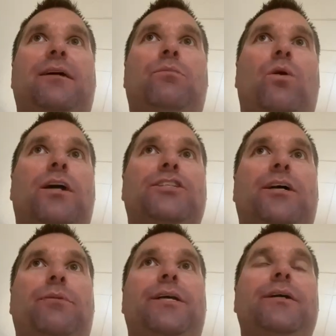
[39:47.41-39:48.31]
Come watch
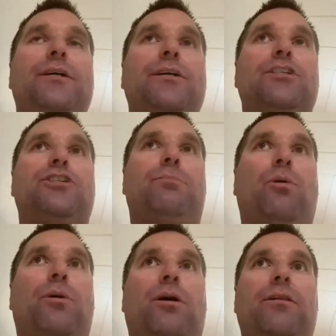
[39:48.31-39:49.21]
how we
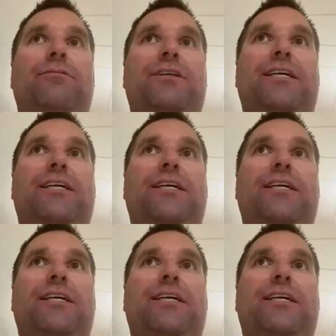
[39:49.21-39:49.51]
support all of